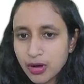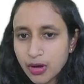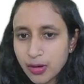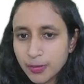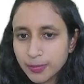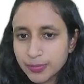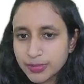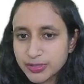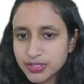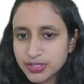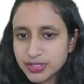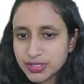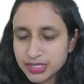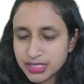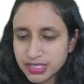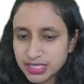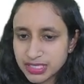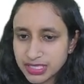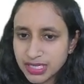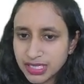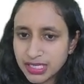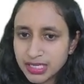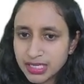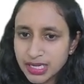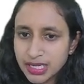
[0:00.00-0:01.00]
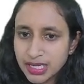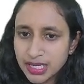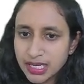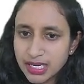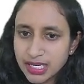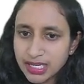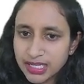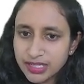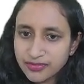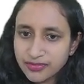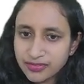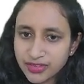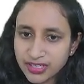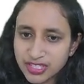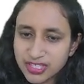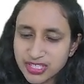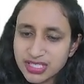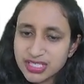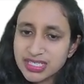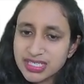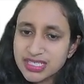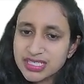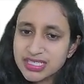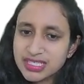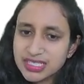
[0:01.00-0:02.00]
opportunistic
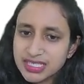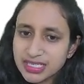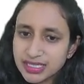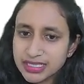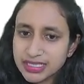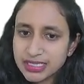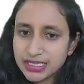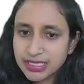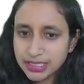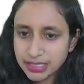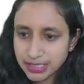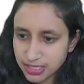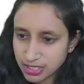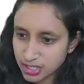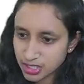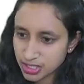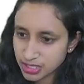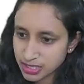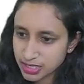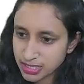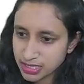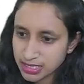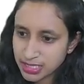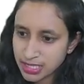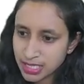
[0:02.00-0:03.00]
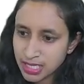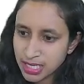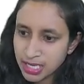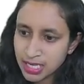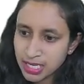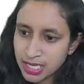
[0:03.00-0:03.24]
infections in certain conditions,